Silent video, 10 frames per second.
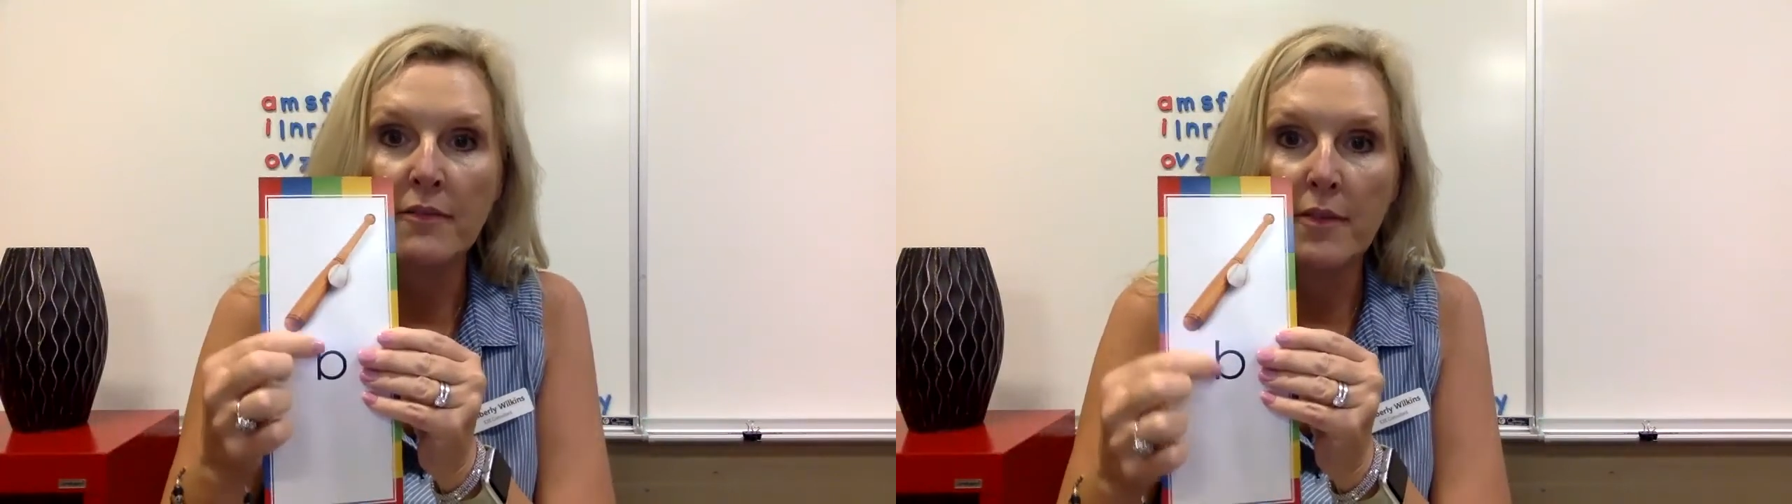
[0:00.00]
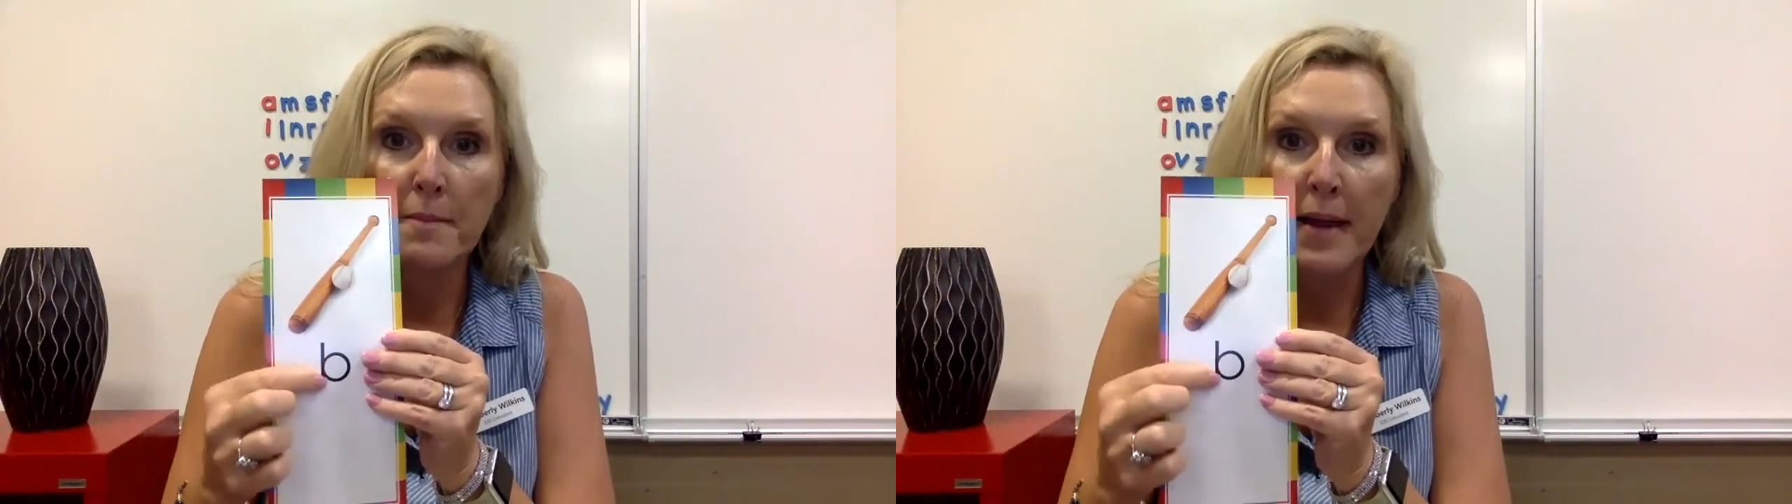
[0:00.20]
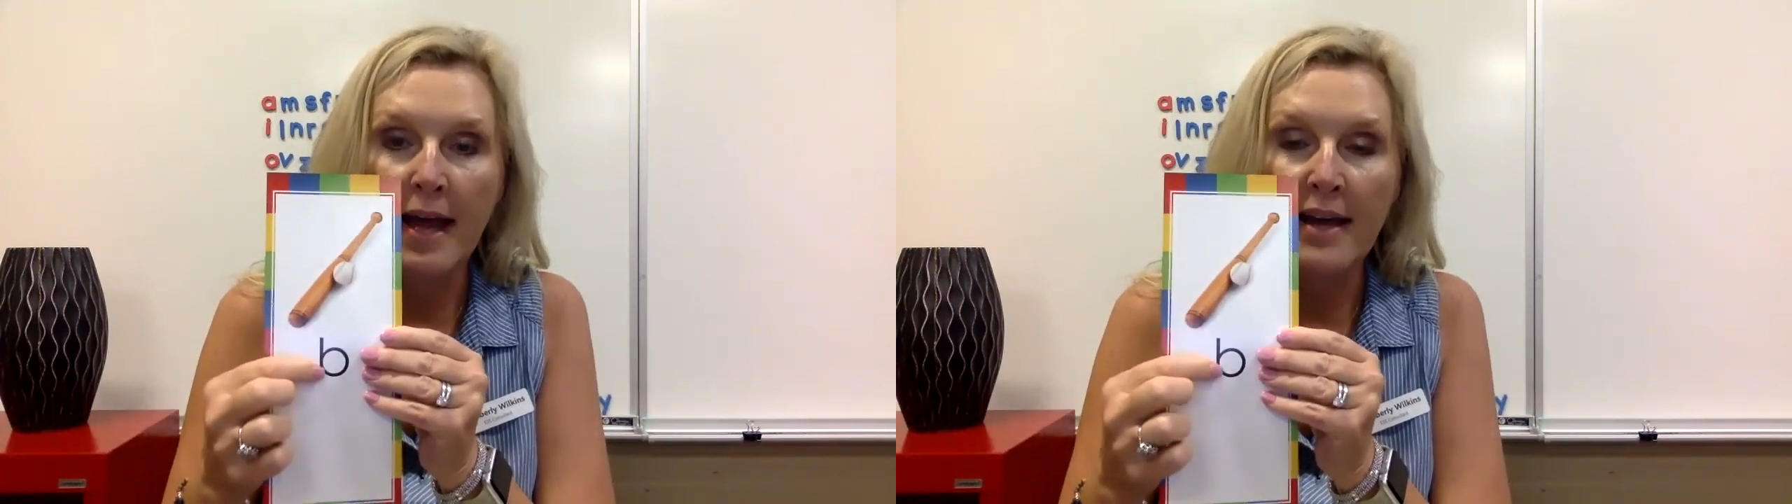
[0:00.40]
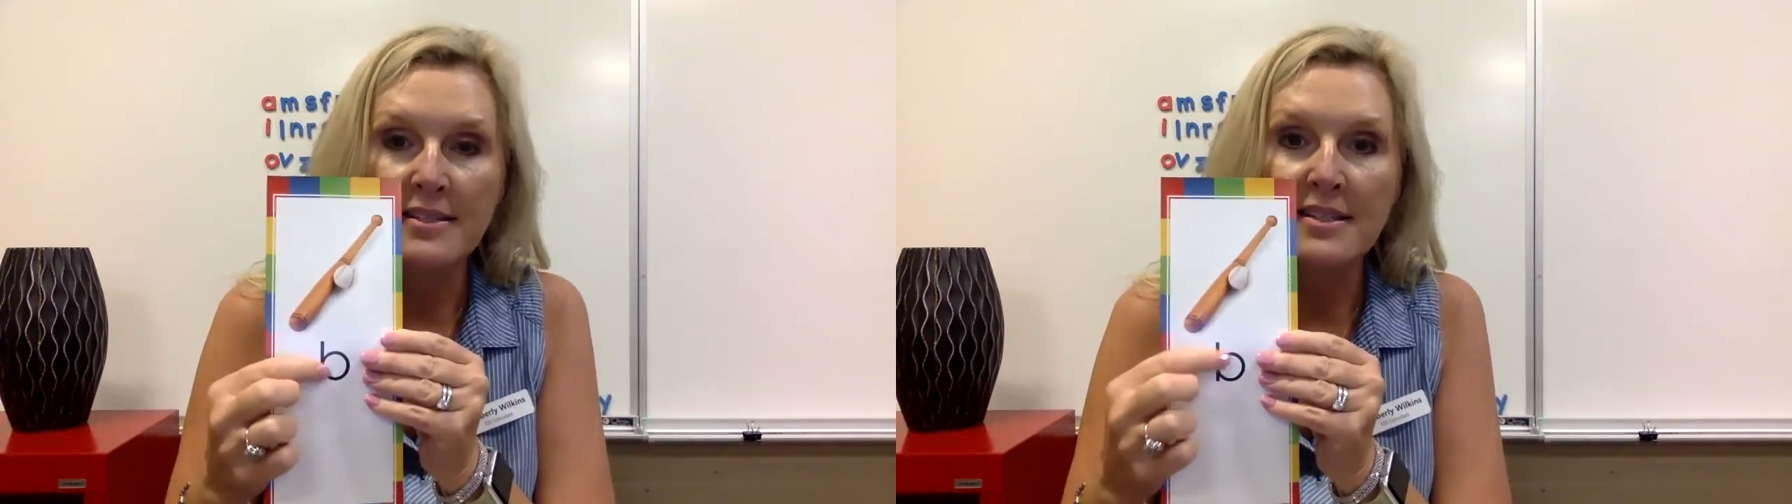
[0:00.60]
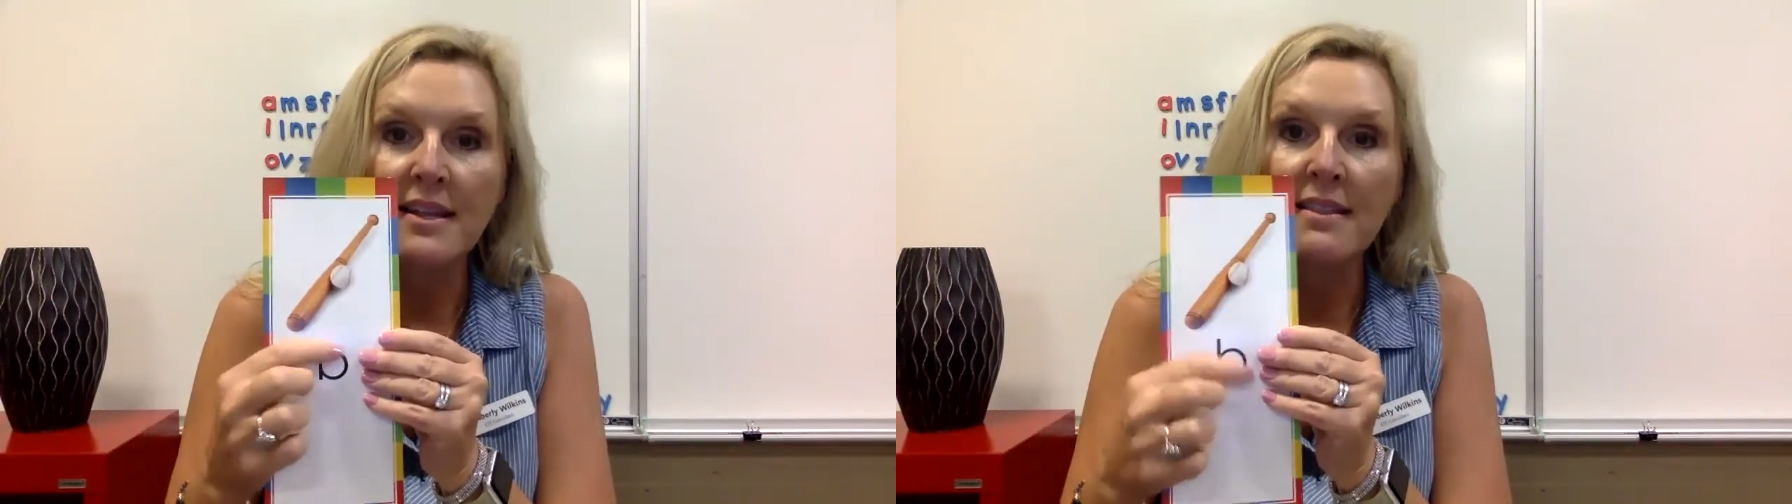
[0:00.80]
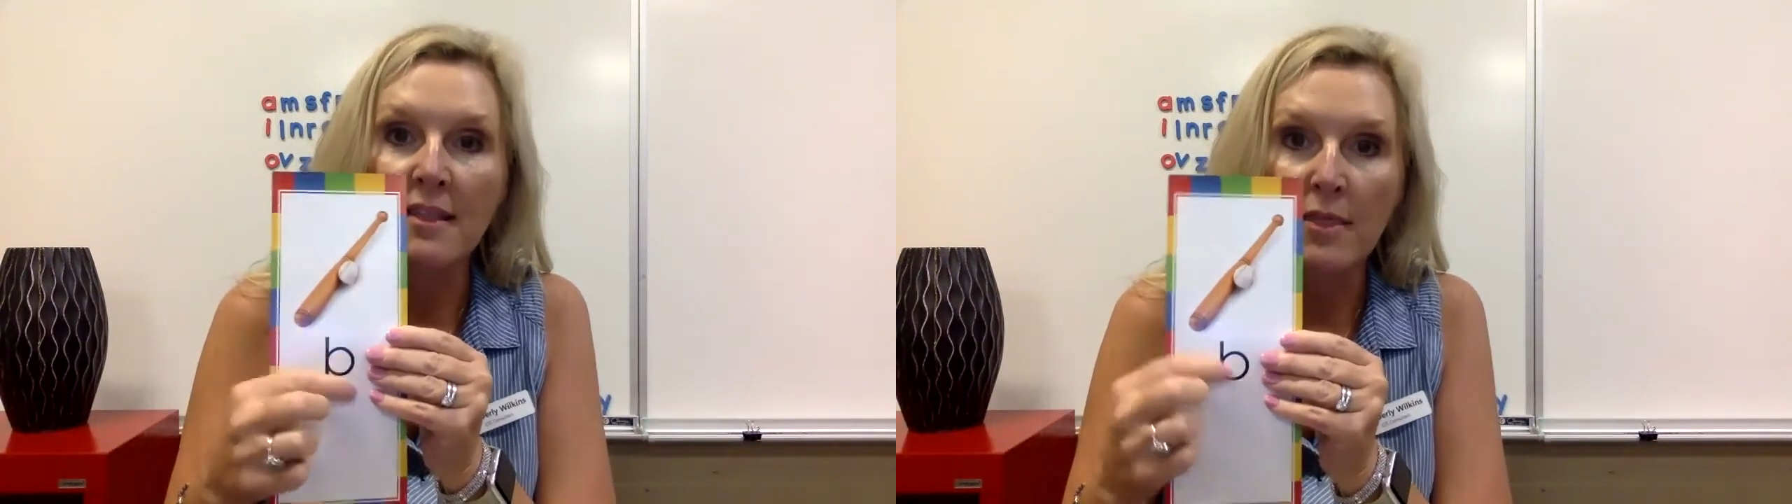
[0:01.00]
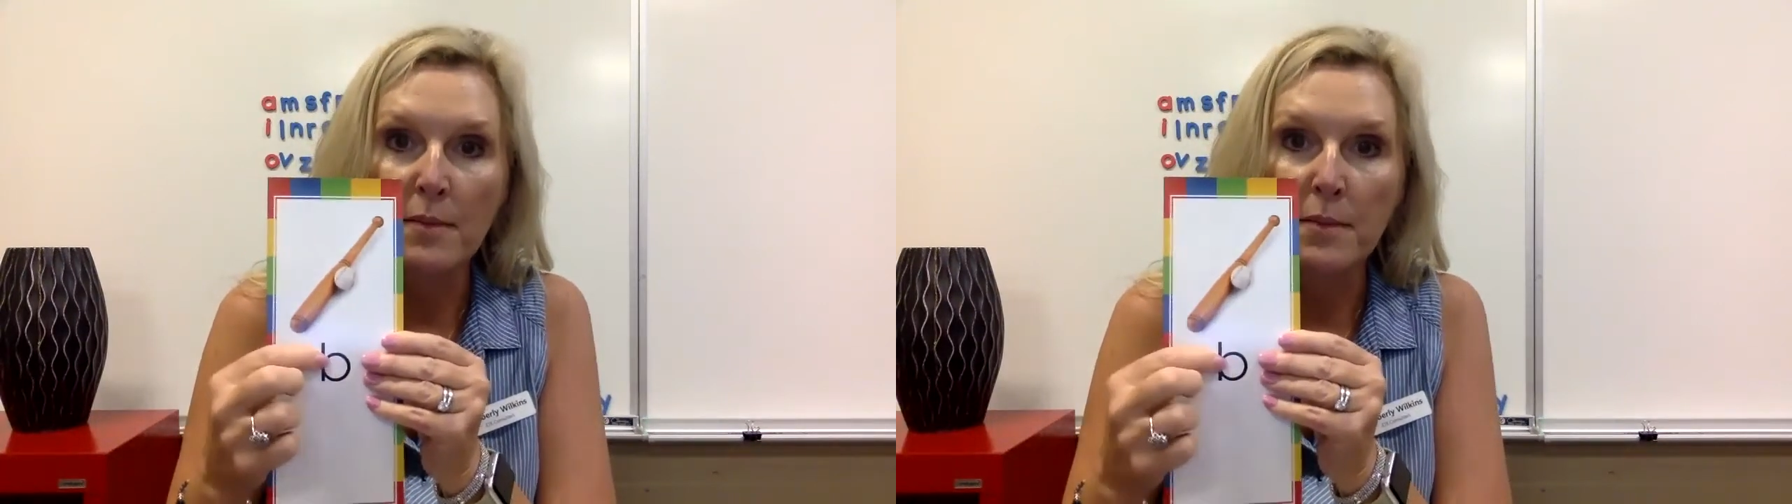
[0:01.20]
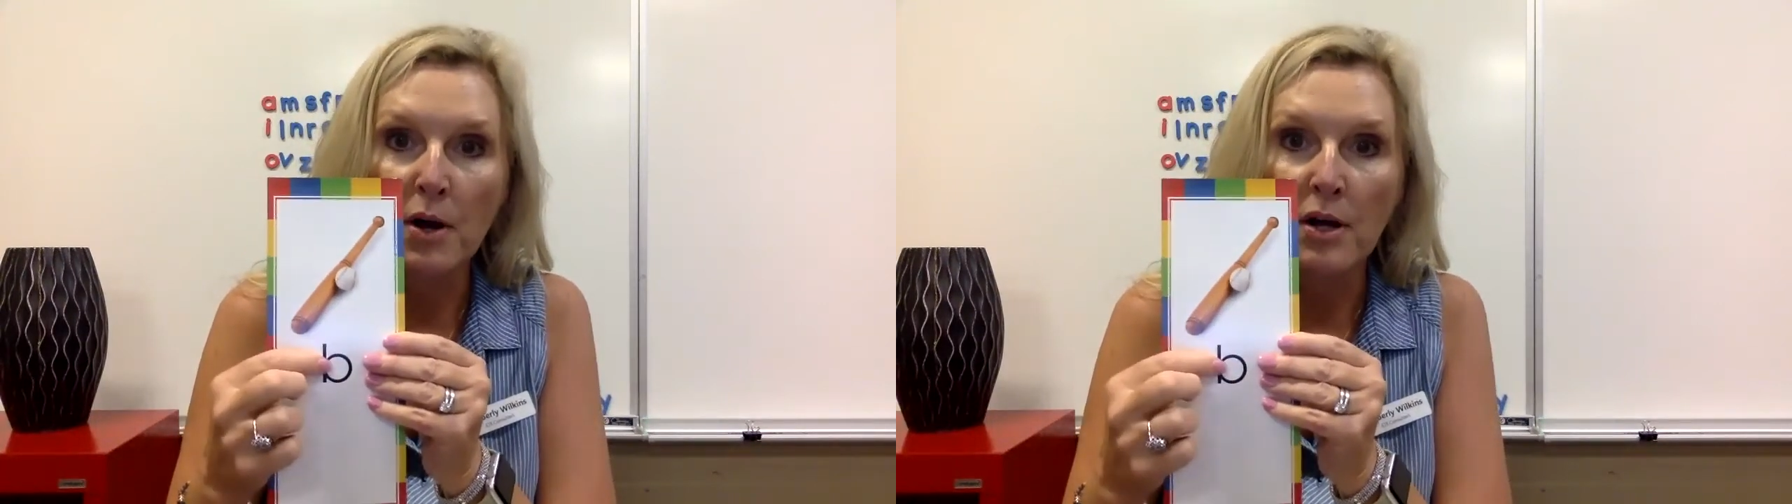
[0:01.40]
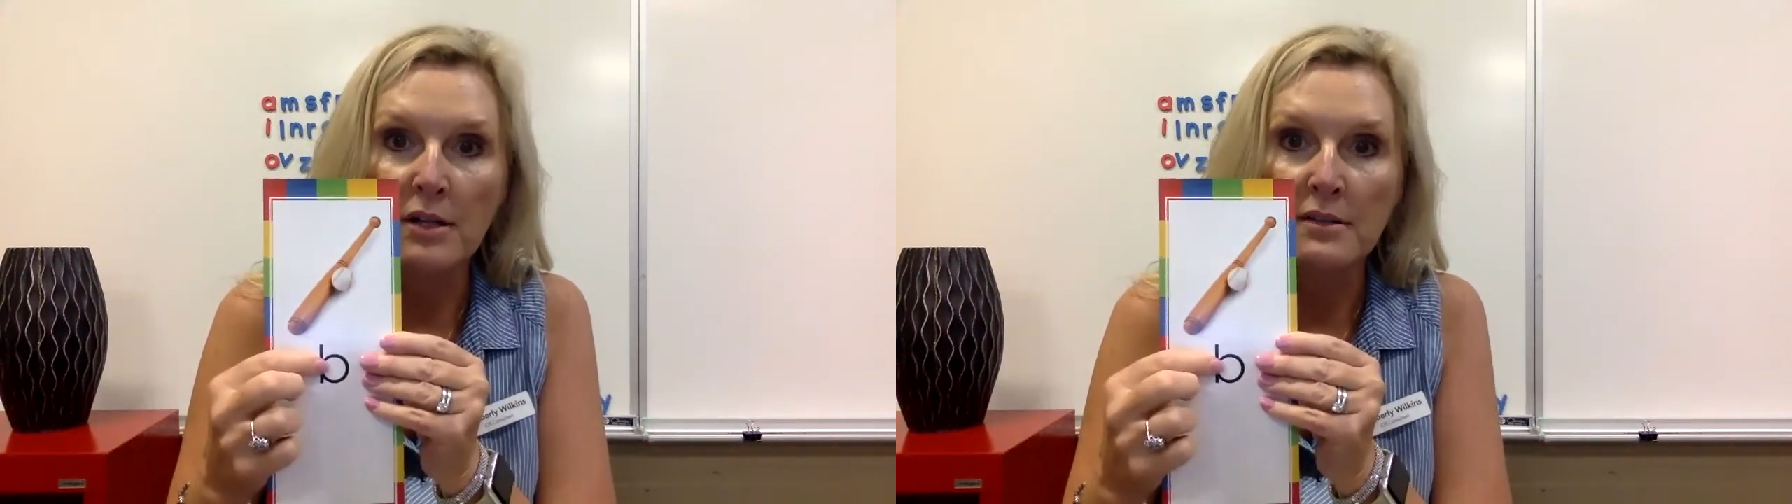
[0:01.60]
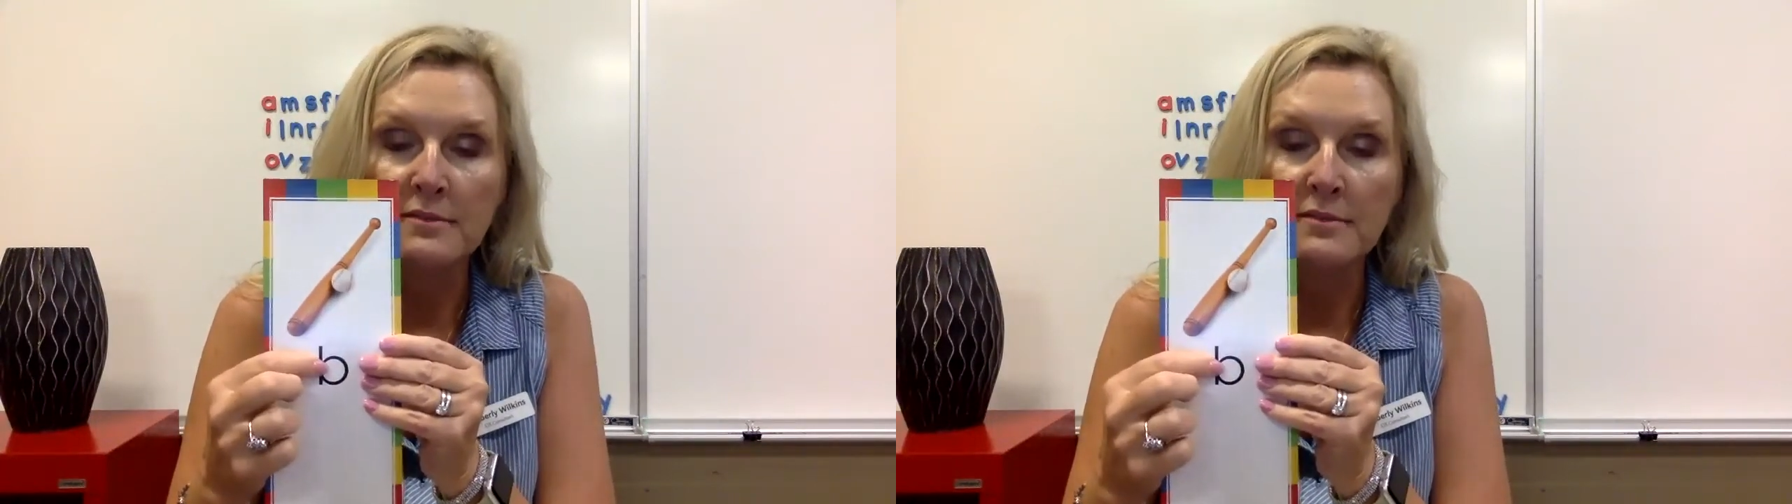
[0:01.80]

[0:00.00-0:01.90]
The bat and then the ball.